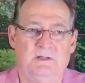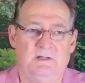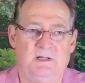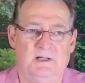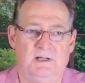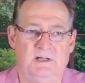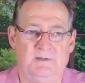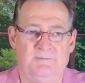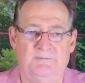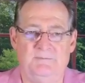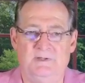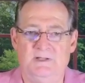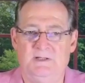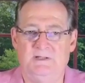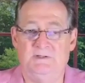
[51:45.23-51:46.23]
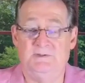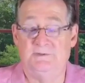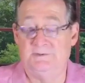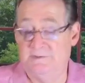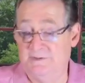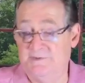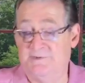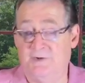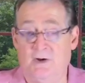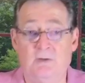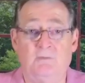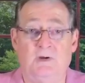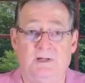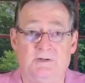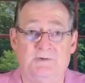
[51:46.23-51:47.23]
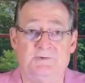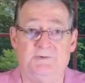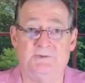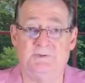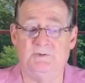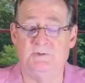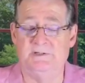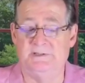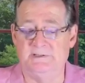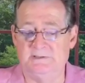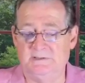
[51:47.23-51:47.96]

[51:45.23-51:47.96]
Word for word: um, songwriter to a degree.